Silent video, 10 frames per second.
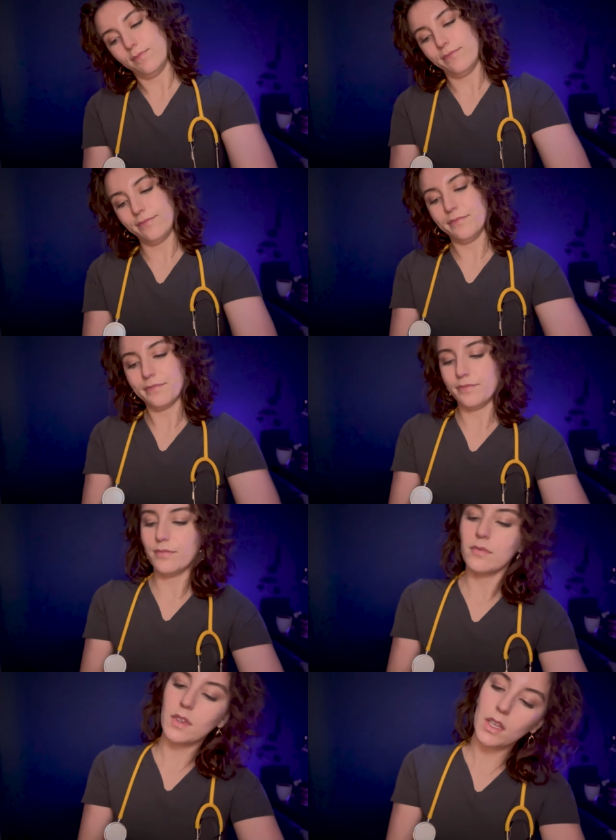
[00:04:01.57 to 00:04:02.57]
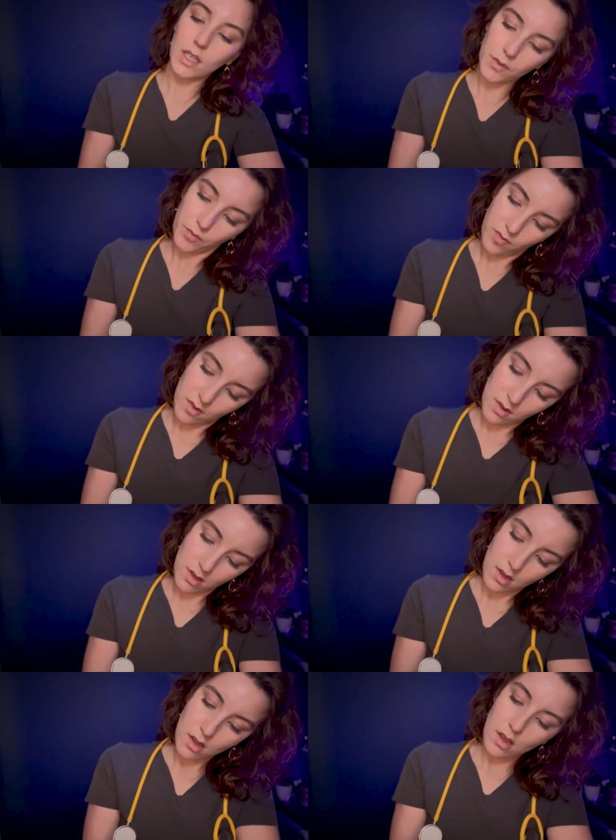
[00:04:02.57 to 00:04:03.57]
Mm, yeah.
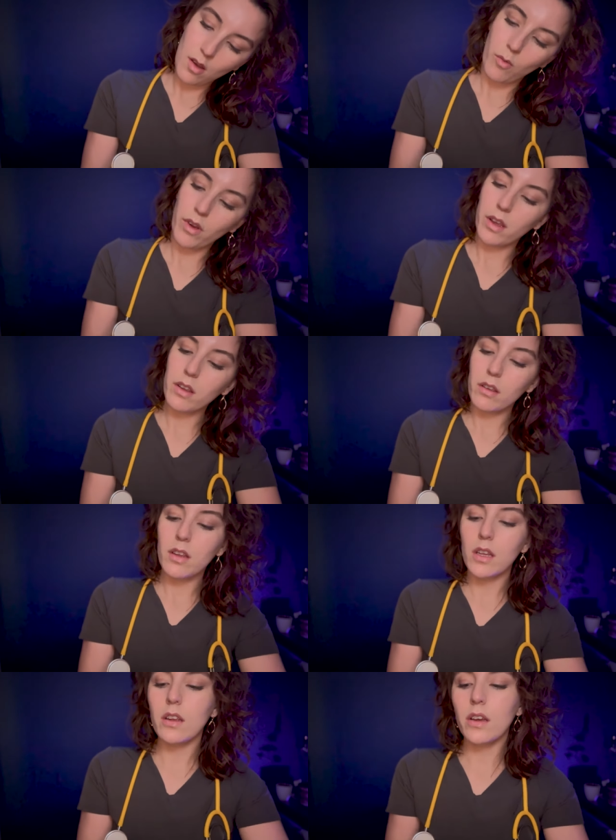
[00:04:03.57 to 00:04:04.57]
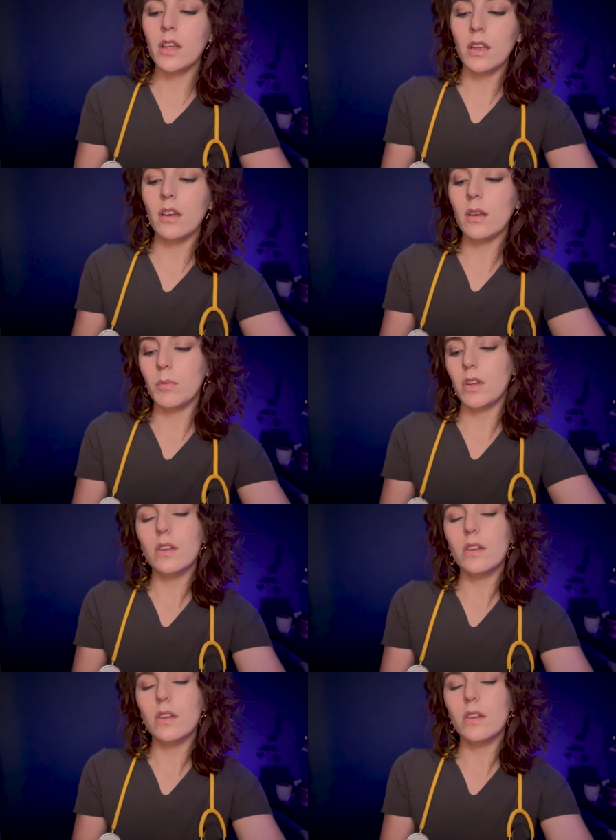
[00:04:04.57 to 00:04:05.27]
Why are you getting your hand amputated?